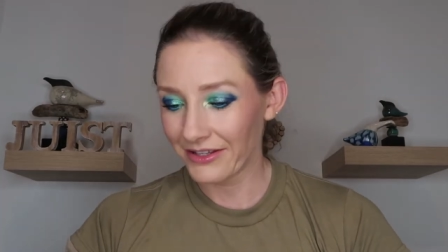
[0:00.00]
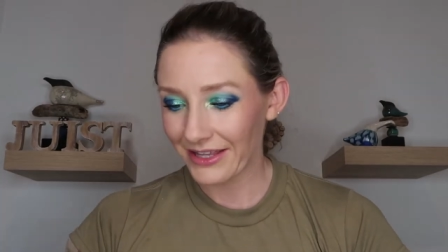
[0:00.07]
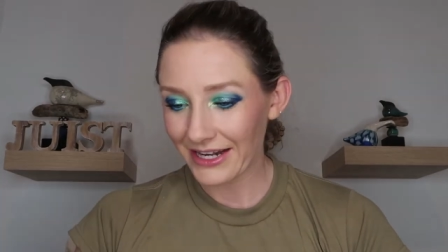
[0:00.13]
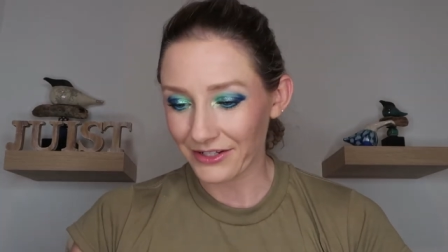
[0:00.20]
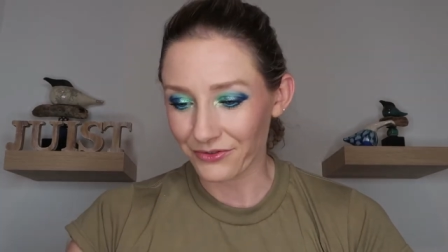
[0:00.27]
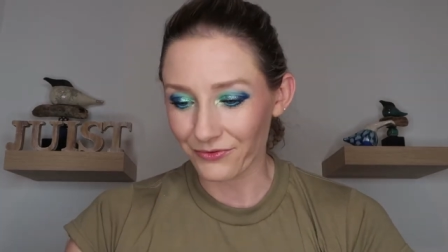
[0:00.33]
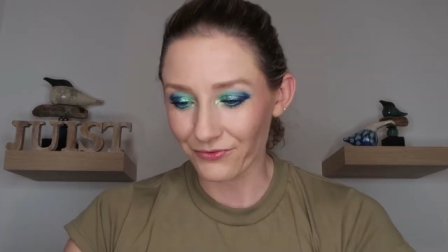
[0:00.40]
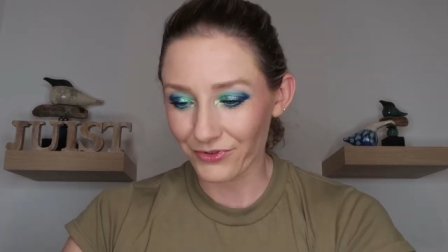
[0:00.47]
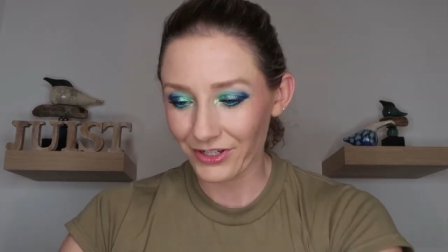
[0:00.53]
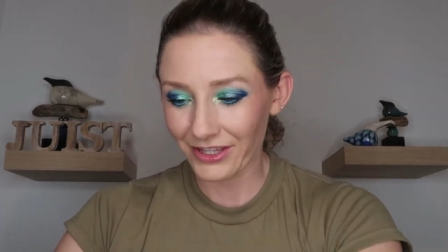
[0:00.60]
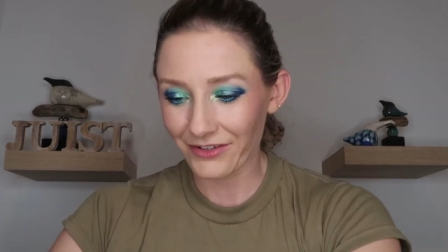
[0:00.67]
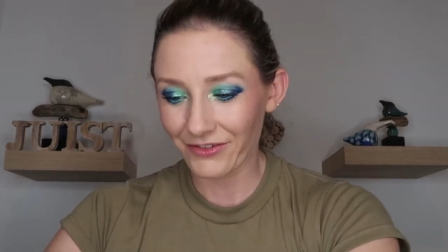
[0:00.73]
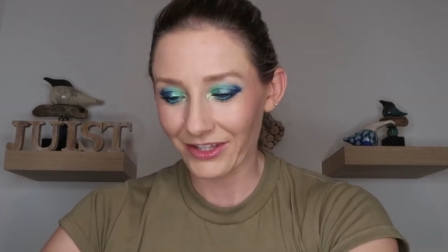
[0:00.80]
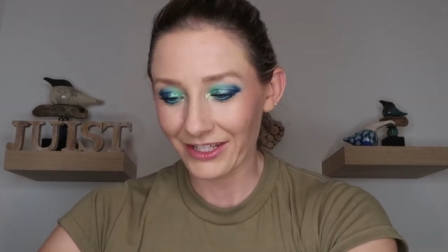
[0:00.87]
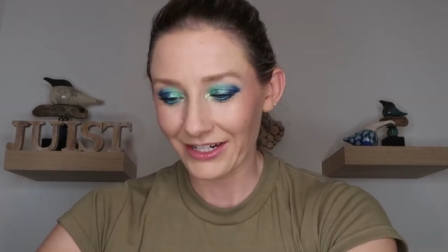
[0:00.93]
That is
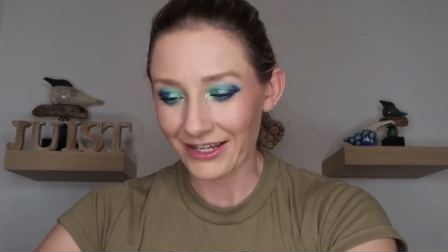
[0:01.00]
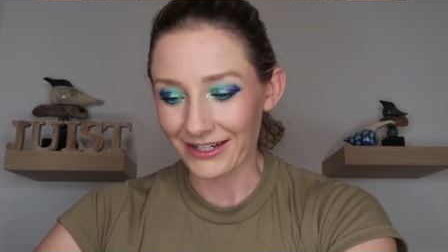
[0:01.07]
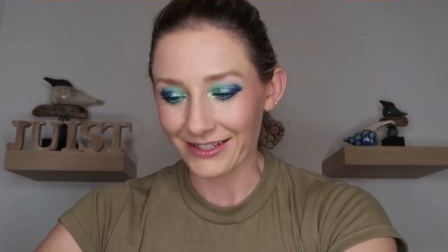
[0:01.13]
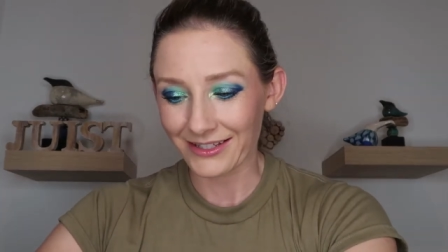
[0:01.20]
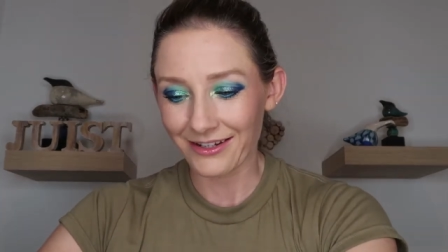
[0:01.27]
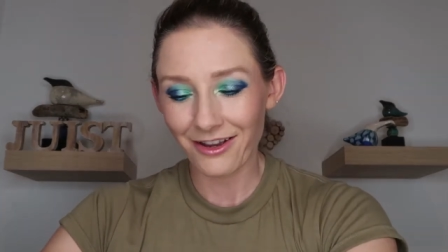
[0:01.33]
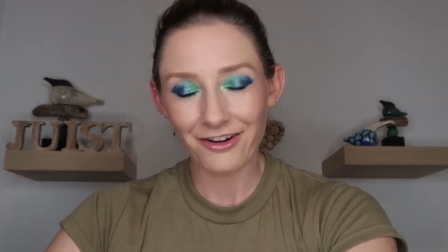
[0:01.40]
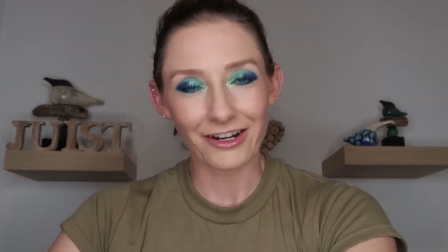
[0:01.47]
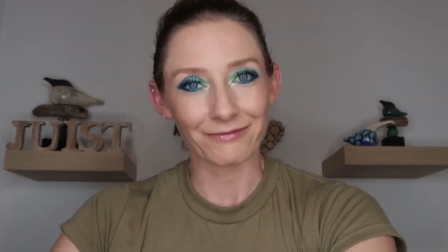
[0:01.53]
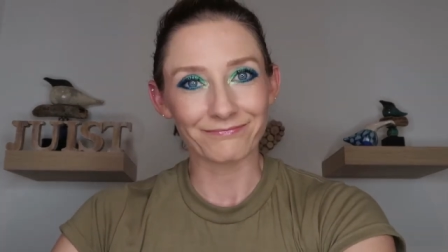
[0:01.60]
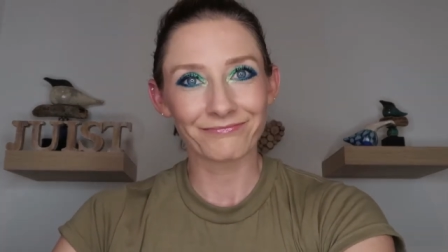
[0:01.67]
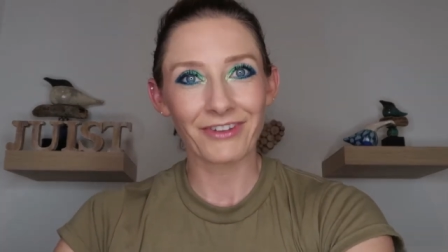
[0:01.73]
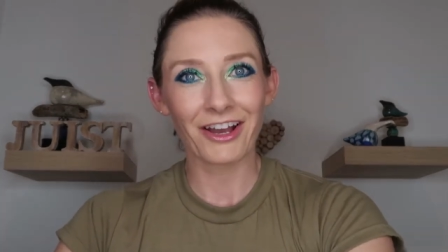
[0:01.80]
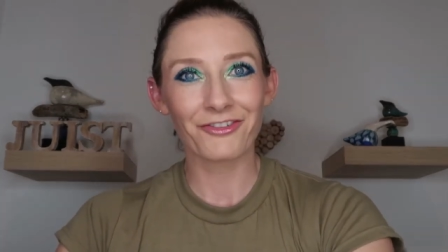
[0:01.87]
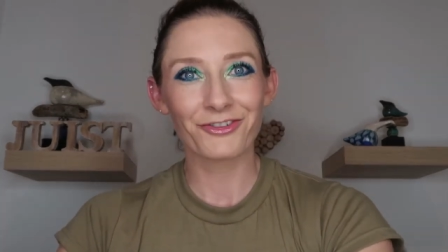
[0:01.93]
really, really nice. All right,
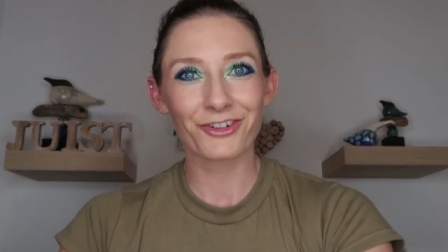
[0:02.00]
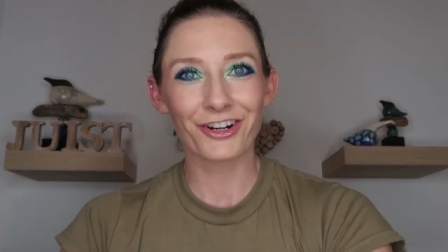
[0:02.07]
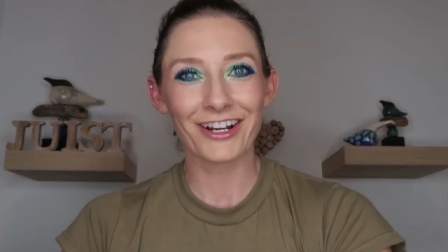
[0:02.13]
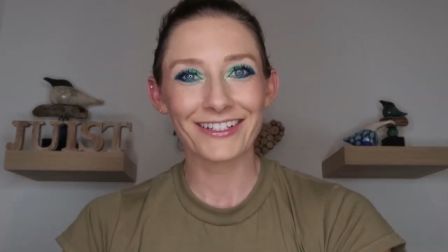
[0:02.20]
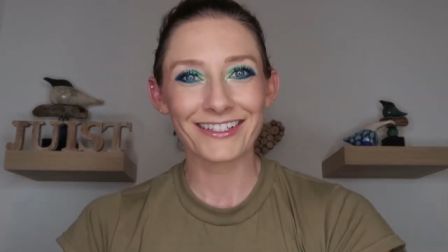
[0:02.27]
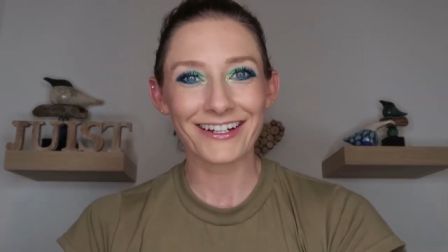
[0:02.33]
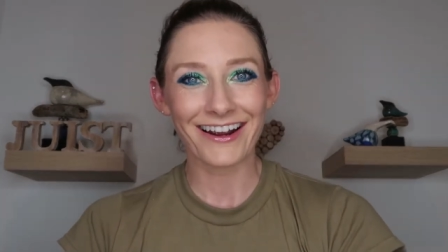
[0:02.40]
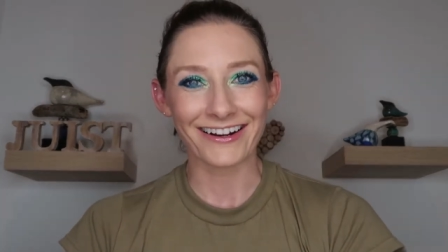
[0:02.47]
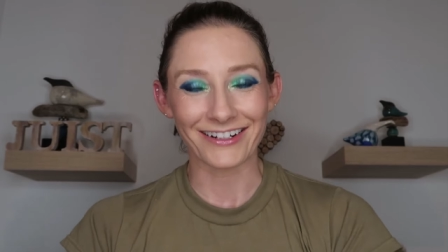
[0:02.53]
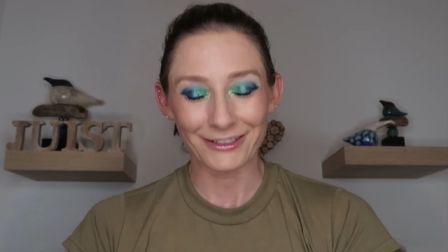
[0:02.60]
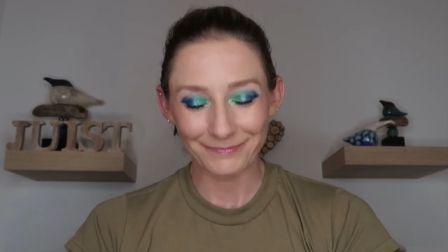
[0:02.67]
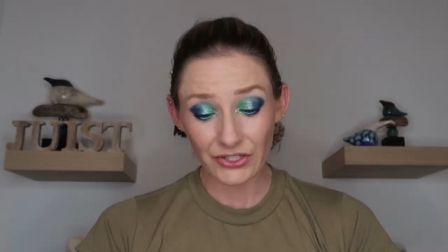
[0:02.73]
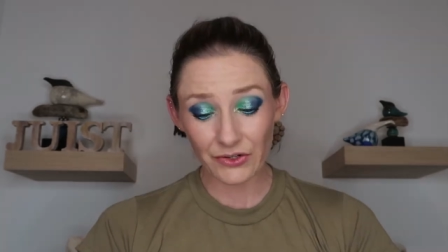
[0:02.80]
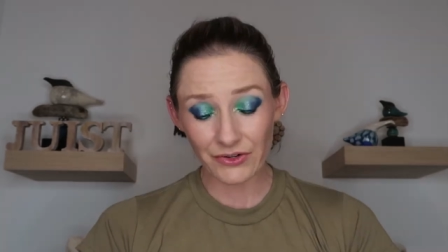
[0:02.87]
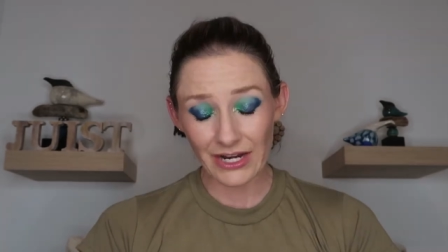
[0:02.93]
off to a great start.
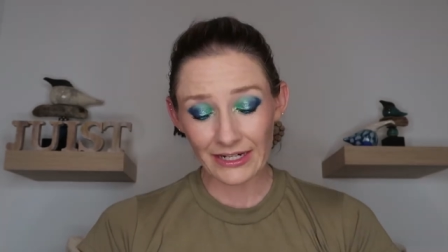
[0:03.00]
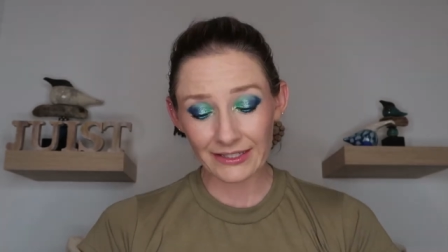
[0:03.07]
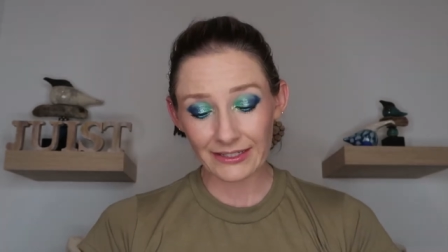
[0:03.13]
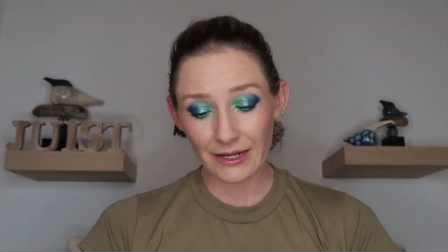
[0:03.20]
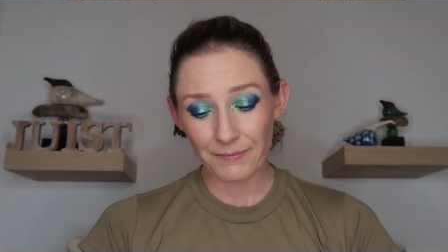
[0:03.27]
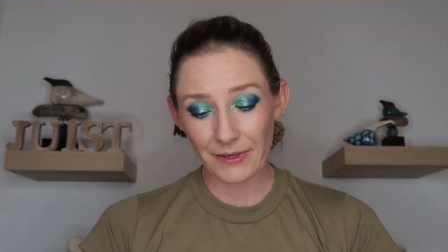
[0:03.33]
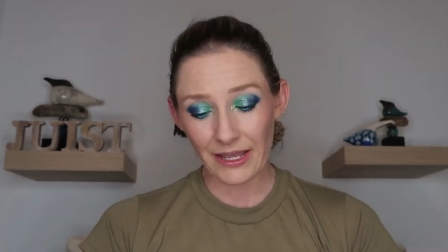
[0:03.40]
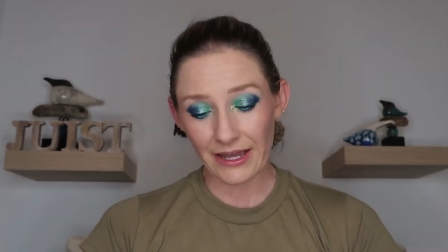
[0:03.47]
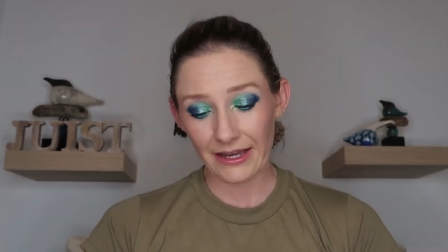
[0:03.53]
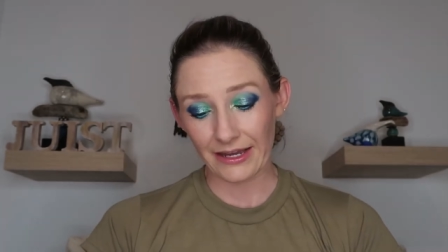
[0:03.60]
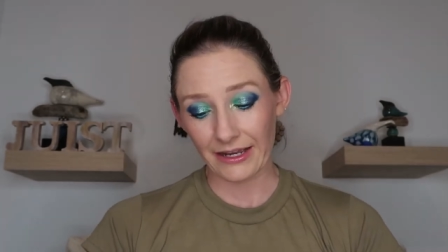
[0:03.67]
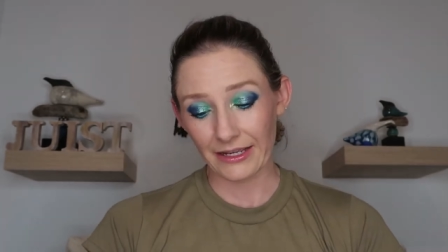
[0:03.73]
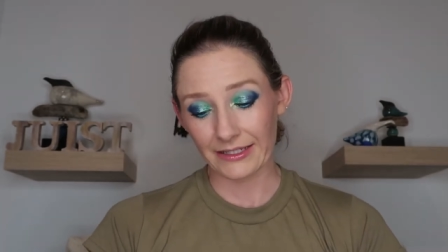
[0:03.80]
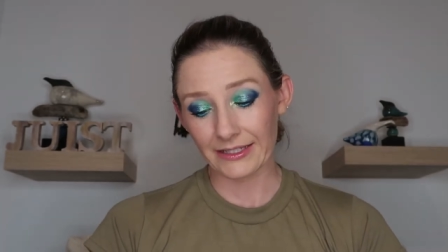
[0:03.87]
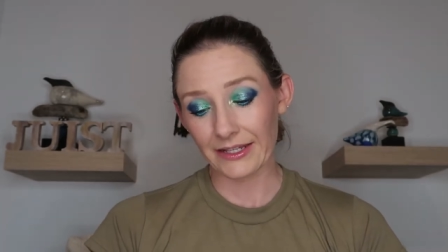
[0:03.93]
So next up, uh,
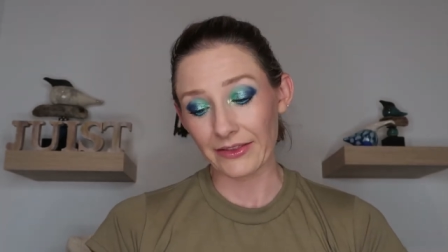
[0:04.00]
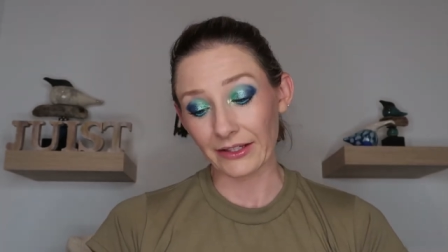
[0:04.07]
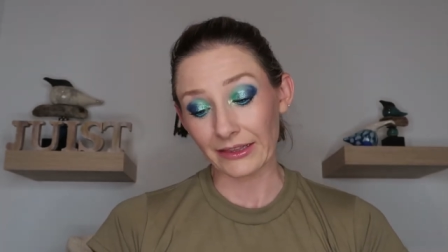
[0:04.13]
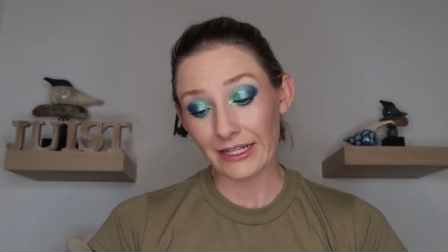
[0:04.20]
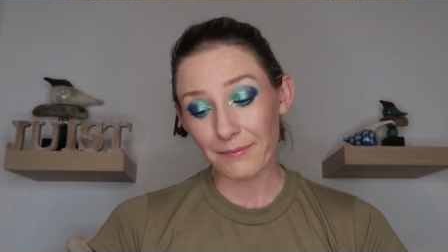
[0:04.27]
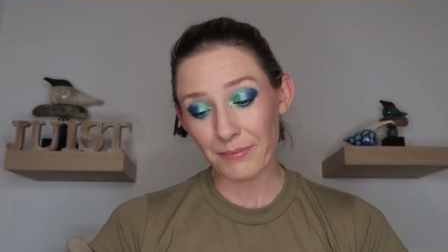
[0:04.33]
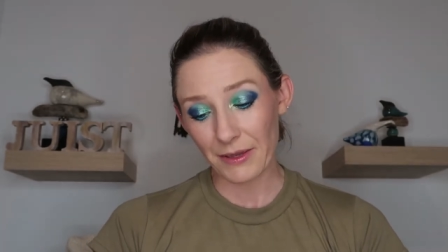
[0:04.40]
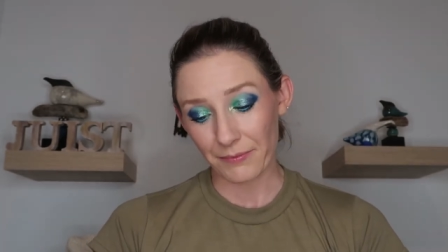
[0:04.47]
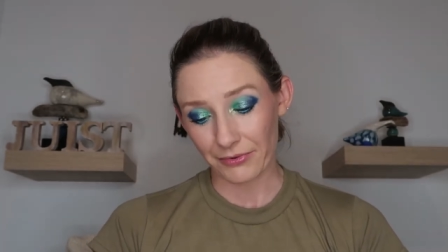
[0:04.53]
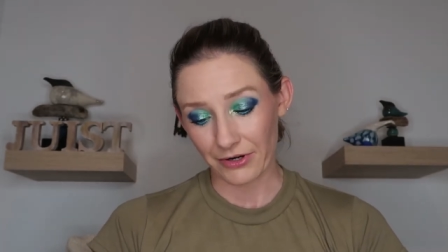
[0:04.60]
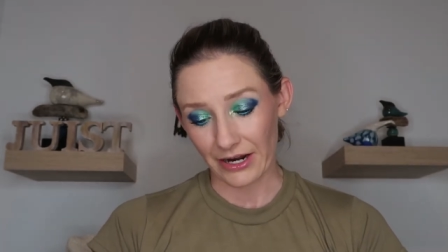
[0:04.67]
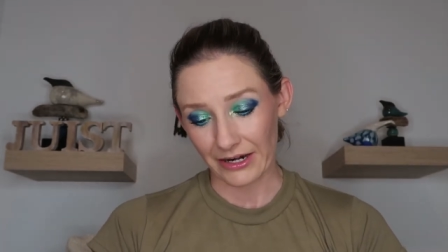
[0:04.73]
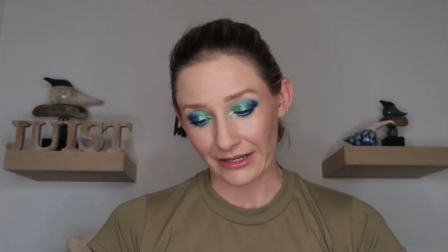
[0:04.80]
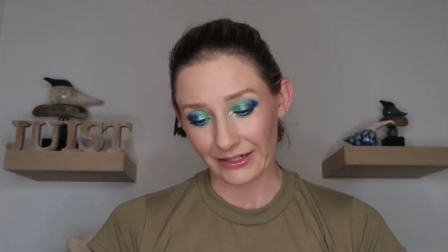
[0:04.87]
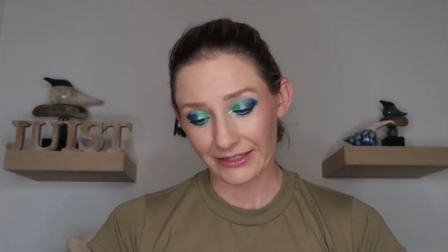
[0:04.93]
I see the Lippy
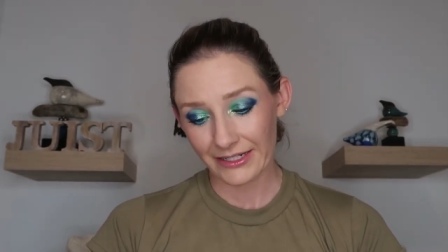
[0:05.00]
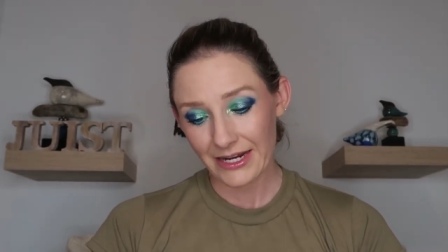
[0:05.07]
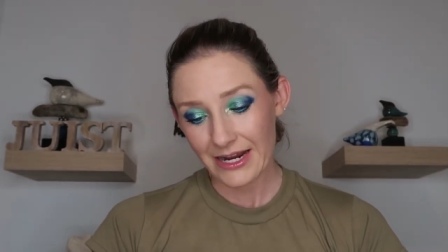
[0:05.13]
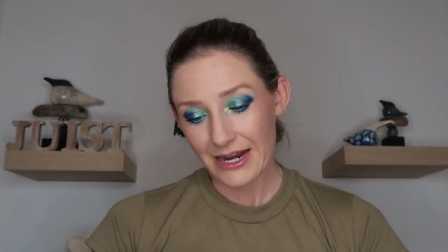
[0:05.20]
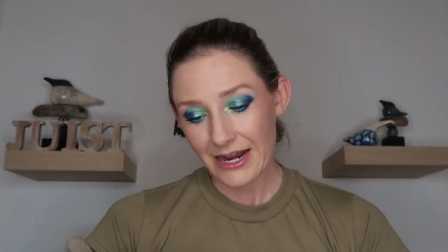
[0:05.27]
product,